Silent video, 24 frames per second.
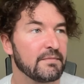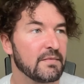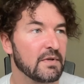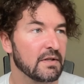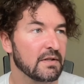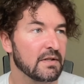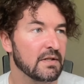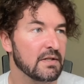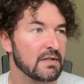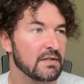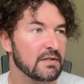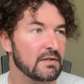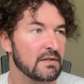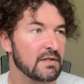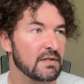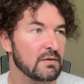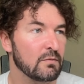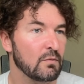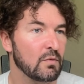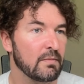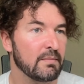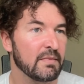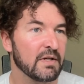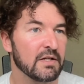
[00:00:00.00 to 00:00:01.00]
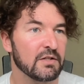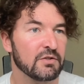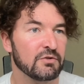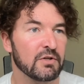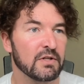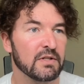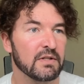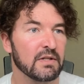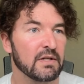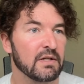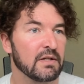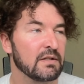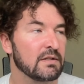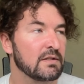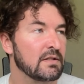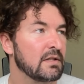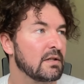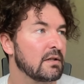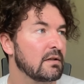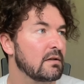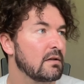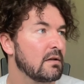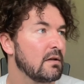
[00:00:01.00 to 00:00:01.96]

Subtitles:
Okay, so there's a 1 minute trade that you could take.